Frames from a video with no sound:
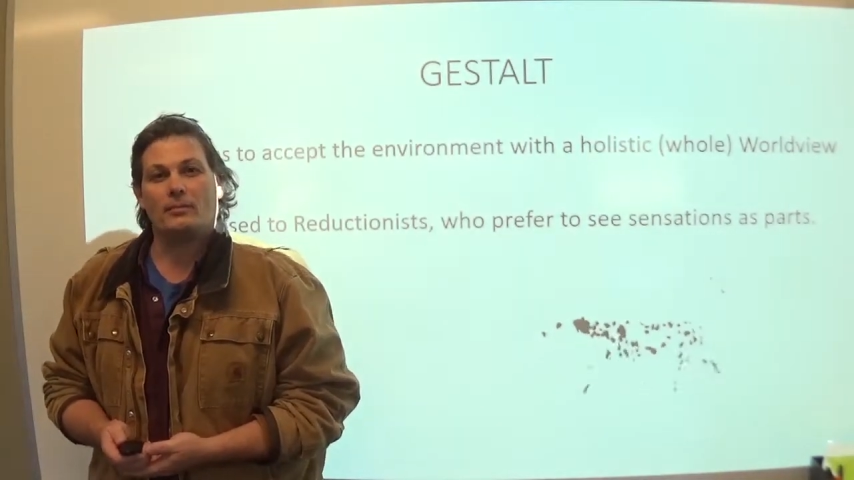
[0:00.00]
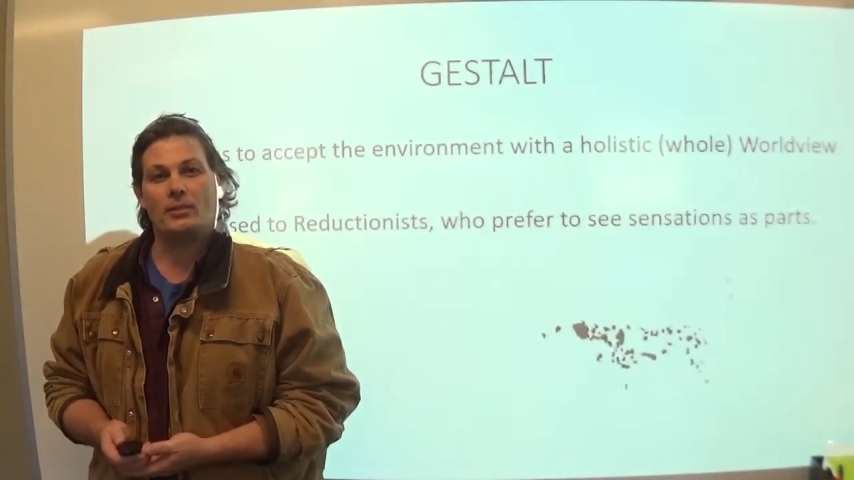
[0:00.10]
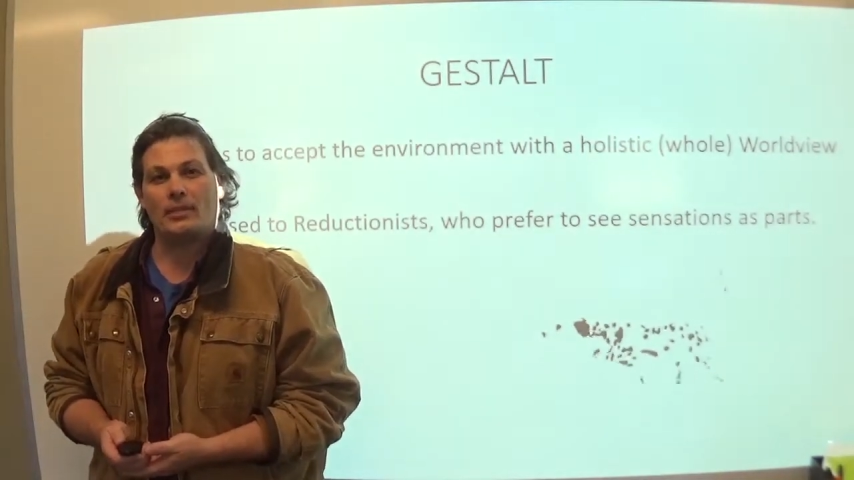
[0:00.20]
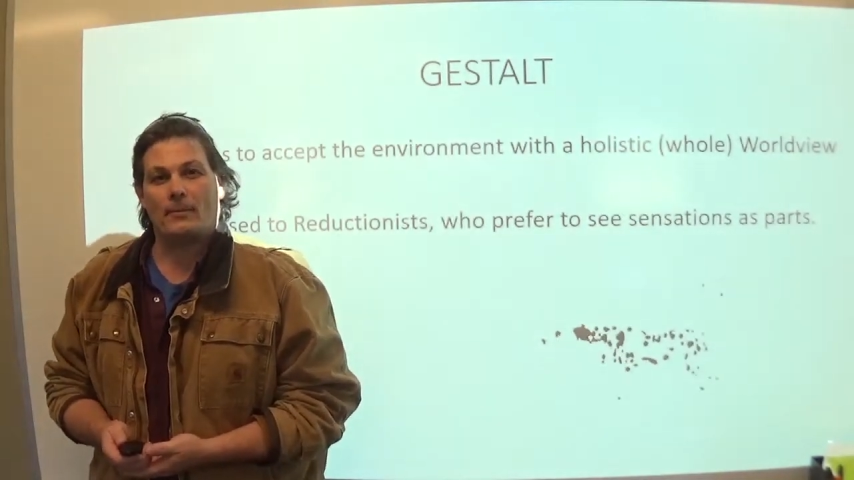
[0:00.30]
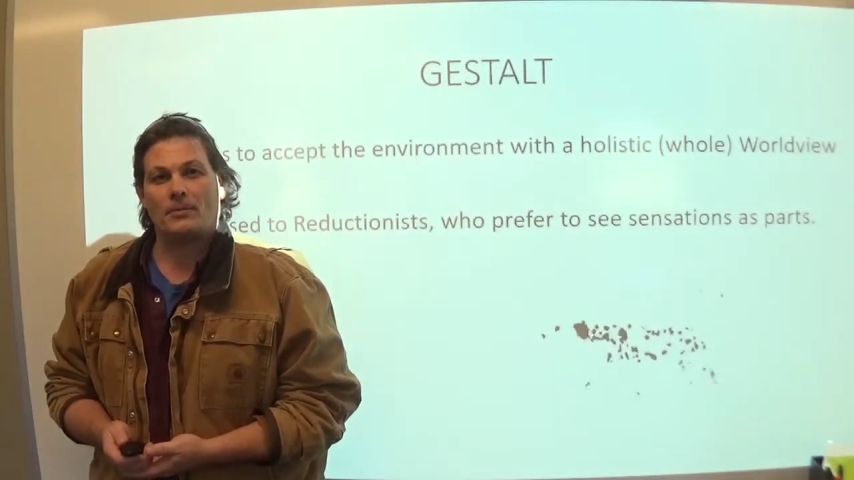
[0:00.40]

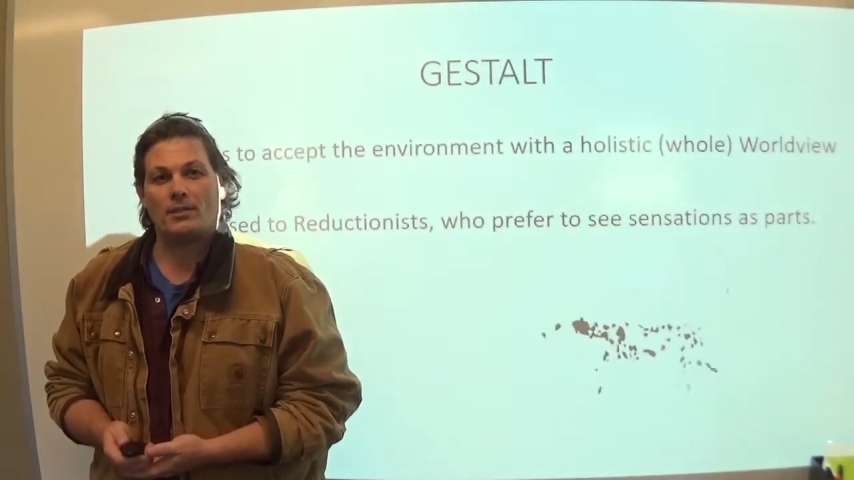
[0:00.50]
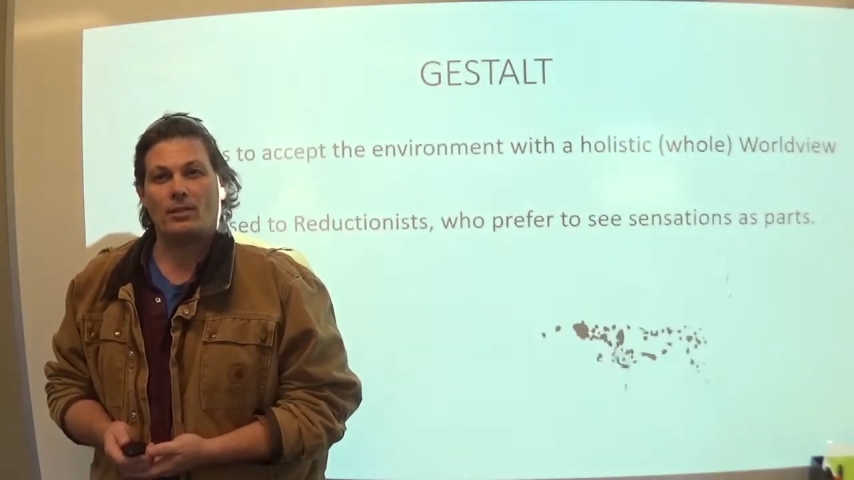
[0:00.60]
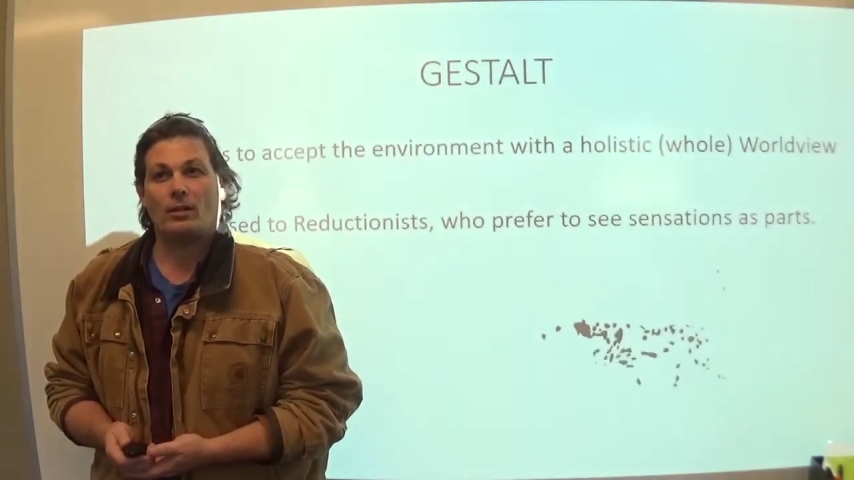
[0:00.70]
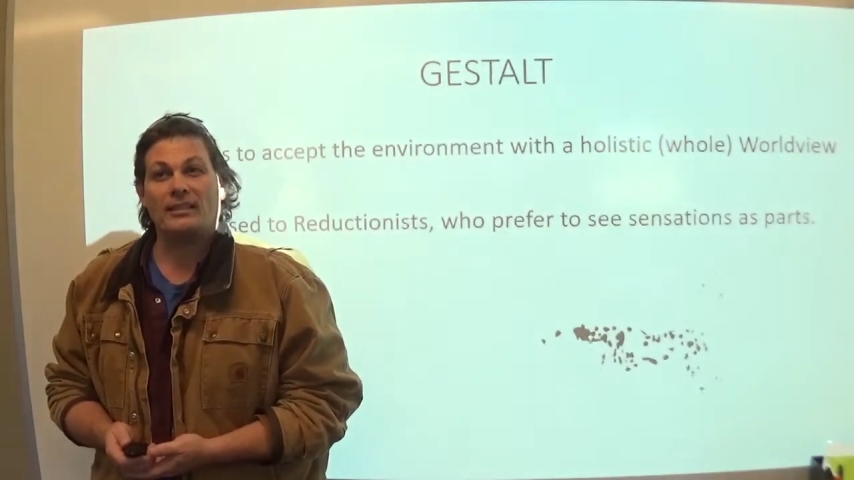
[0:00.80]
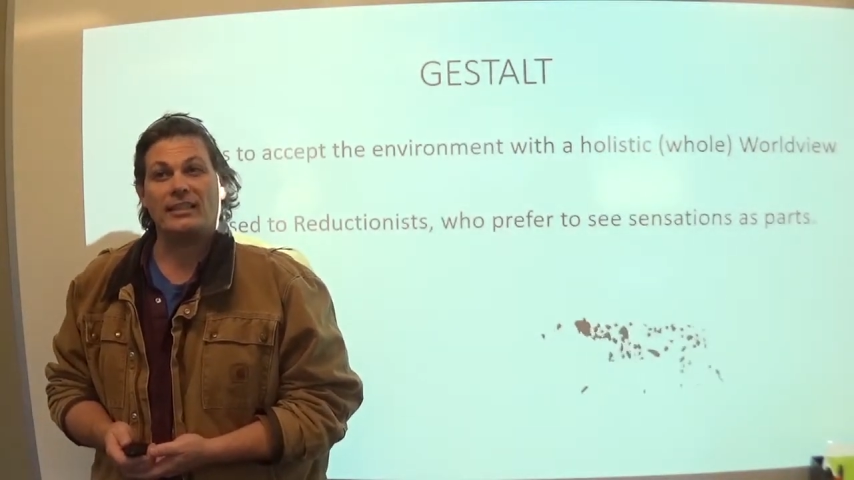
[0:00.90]
perception is
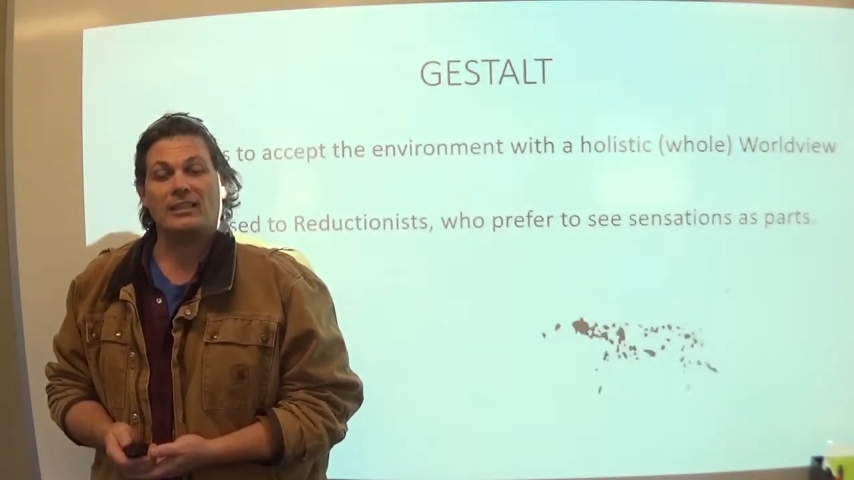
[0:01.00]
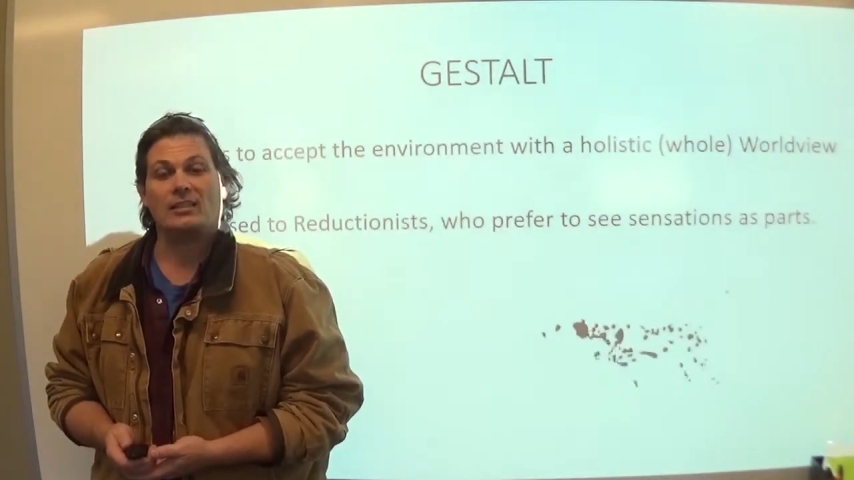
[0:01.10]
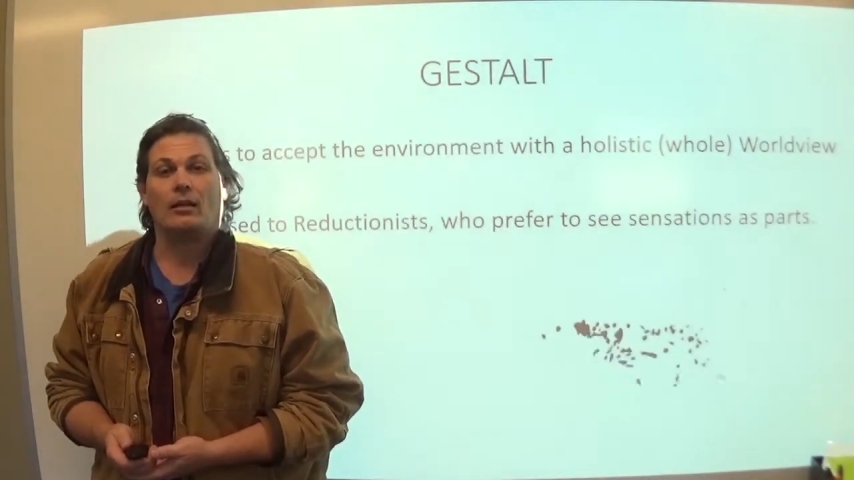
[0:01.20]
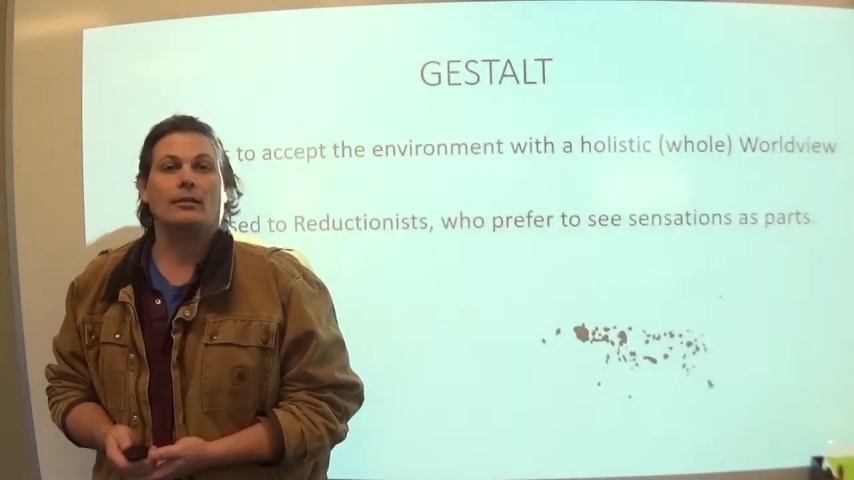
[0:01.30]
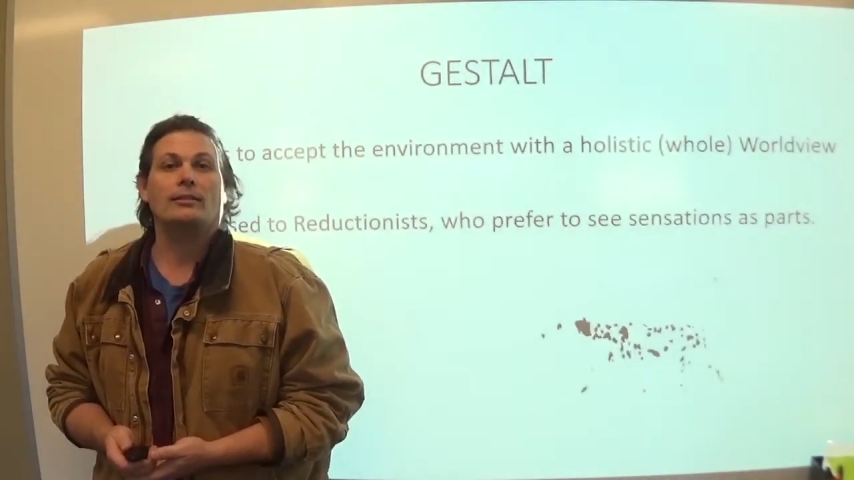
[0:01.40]
called
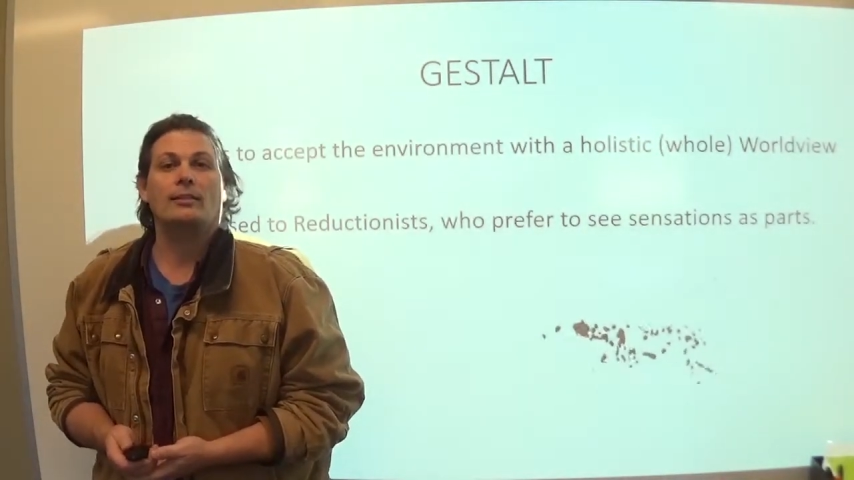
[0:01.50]
Gestalt.